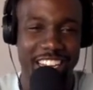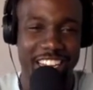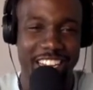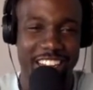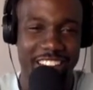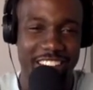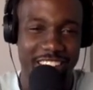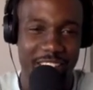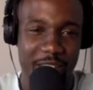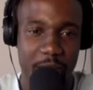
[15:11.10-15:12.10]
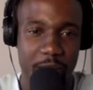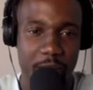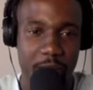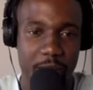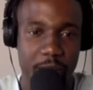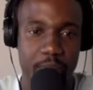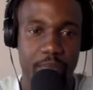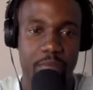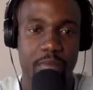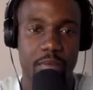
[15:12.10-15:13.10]

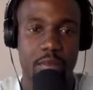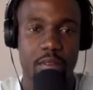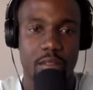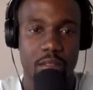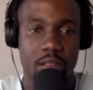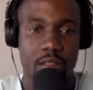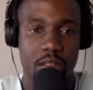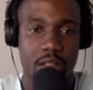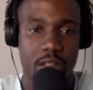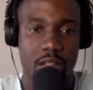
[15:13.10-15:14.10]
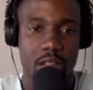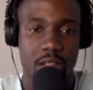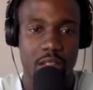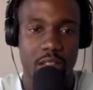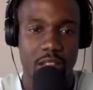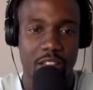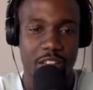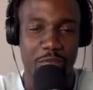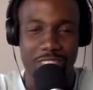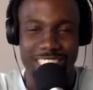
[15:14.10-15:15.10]

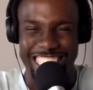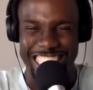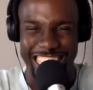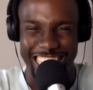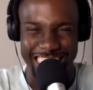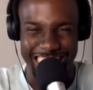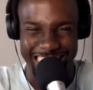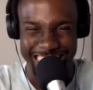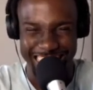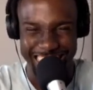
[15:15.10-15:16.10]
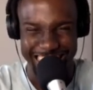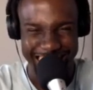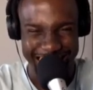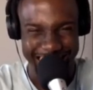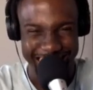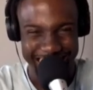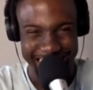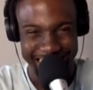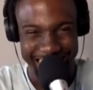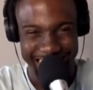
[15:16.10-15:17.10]

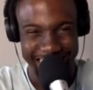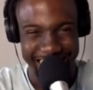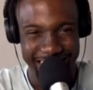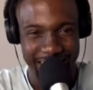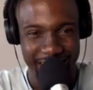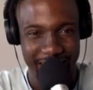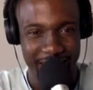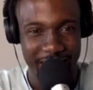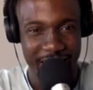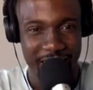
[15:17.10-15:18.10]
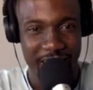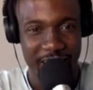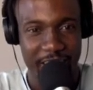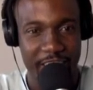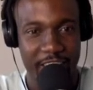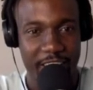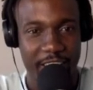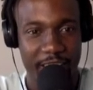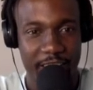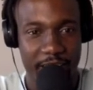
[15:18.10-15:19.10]
No words are spoken by the person on screen.